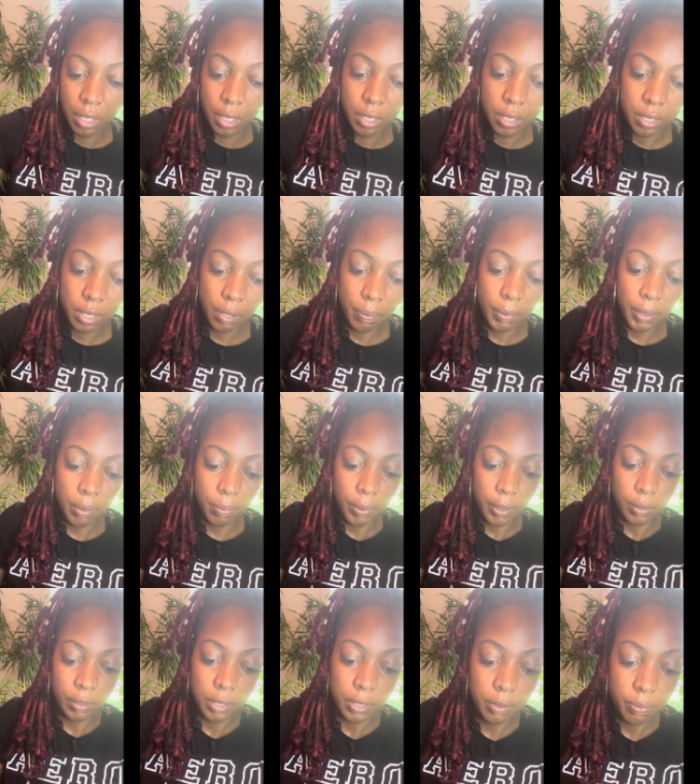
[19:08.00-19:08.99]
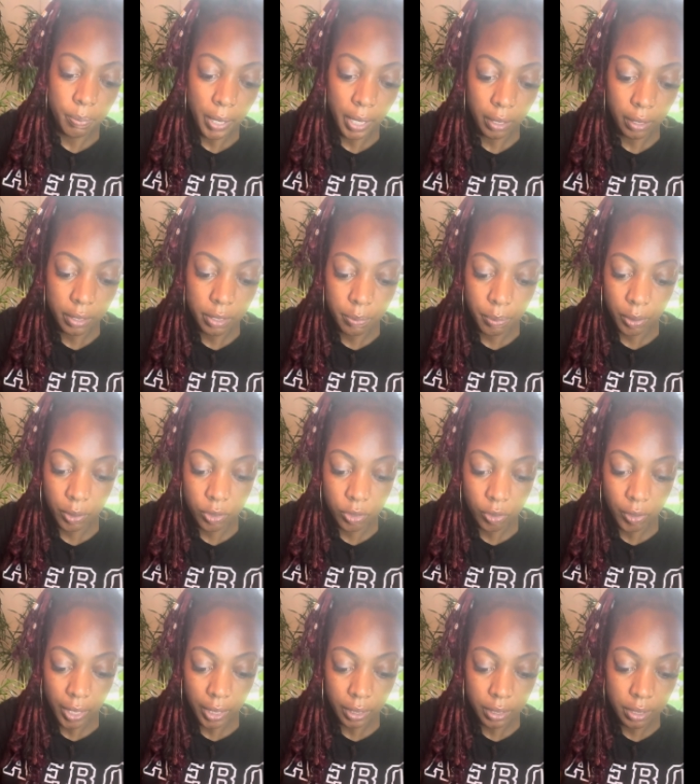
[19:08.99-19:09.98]
tell me about this balance,
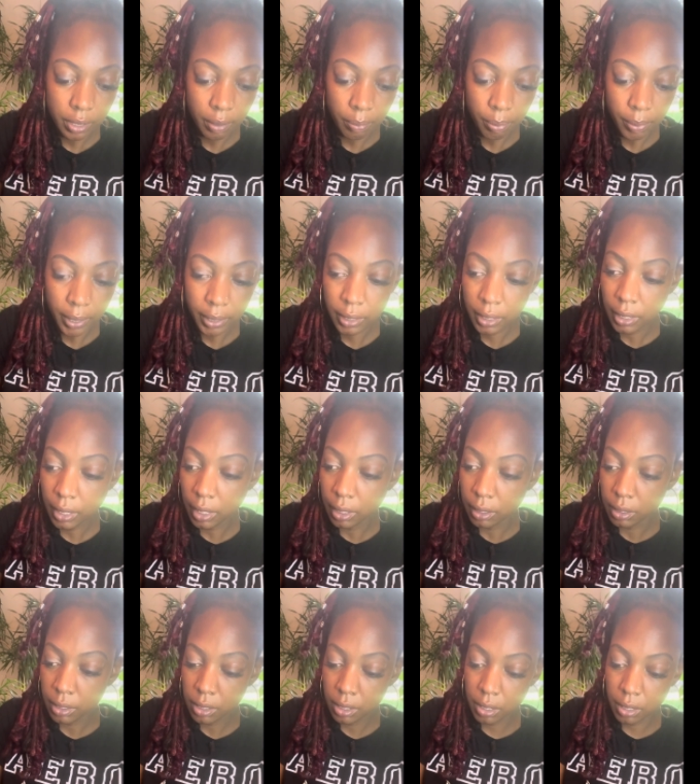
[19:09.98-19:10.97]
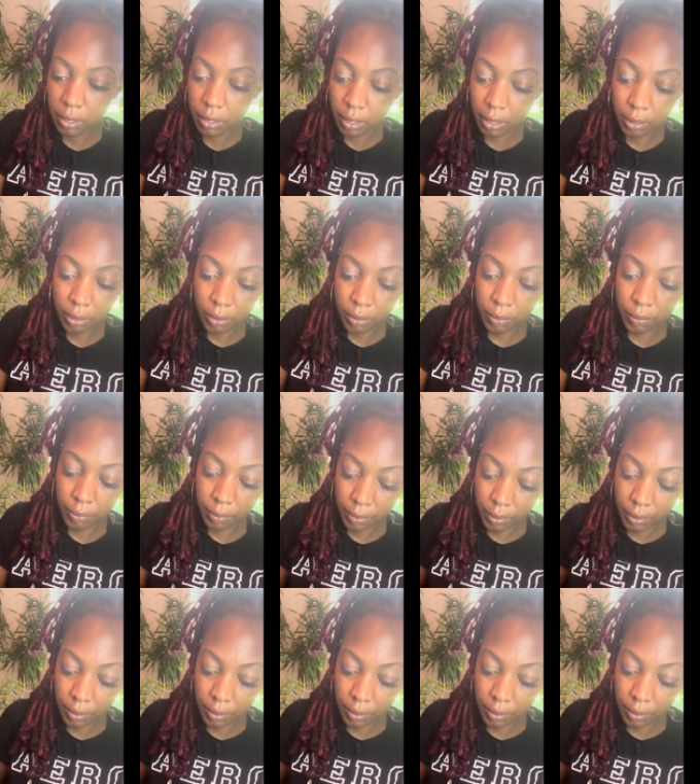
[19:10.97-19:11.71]
spirituality, and practicality. Thank you.